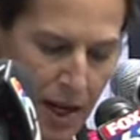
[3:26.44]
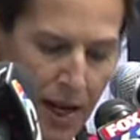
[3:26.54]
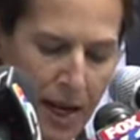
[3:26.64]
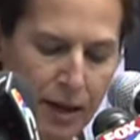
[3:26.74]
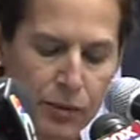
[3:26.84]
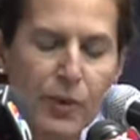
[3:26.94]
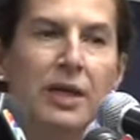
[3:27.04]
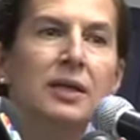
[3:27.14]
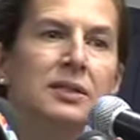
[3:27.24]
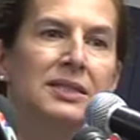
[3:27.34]
And we
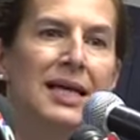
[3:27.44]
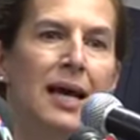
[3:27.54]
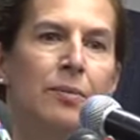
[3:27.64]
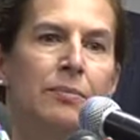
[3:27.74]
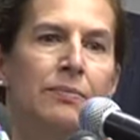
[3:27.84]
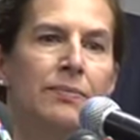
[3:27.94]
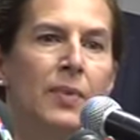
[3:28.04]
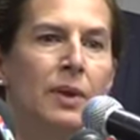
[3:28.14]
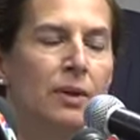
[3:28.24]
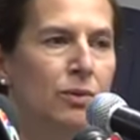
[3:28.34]
condemn
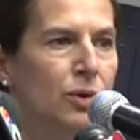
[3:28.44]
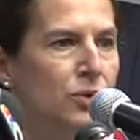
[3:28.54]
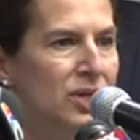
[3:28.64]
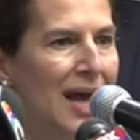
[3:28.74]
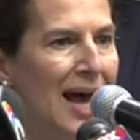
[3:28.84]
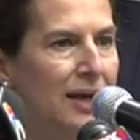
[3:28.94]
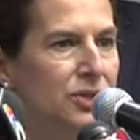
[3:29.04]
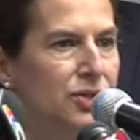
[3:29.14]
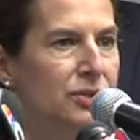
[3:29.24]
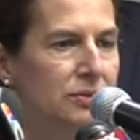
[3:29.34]
those
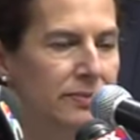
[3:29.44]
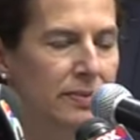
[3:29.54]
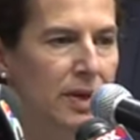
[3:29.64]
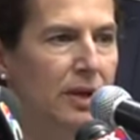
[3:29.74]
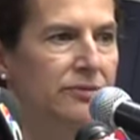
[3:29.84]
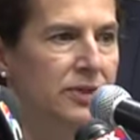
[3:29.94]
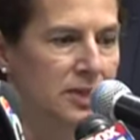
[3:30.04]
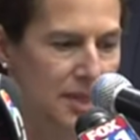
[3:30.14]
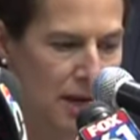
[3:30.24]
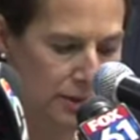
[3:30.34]
acts of
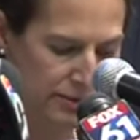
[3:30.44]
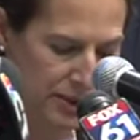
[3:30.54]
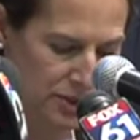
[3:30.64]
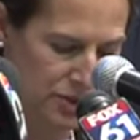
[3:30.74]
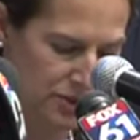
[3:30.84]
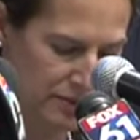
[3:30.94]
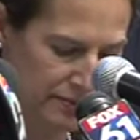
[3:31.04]
intolerance.